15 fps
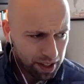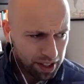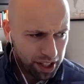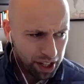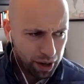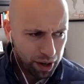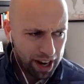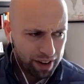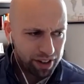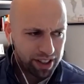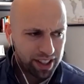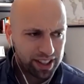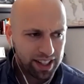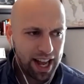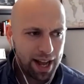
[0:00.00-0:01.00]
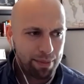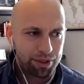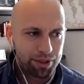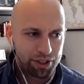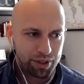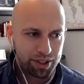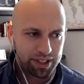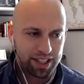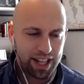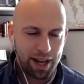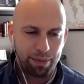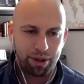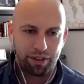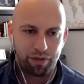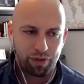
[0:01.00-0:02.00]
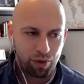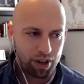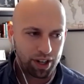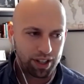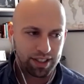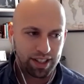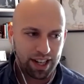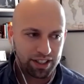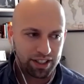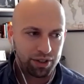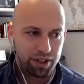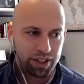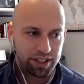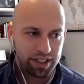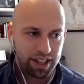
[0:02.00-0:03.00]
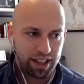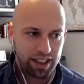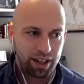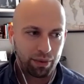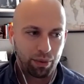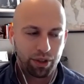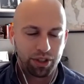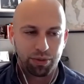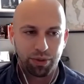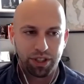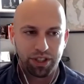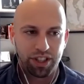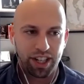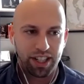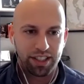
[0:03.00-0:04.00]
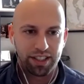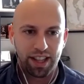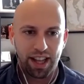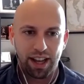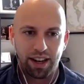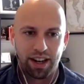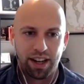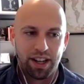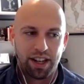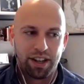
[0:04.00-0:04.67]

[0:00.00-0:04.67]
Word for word: you know everything that happens to us is happening for us and not to us and i think once we change that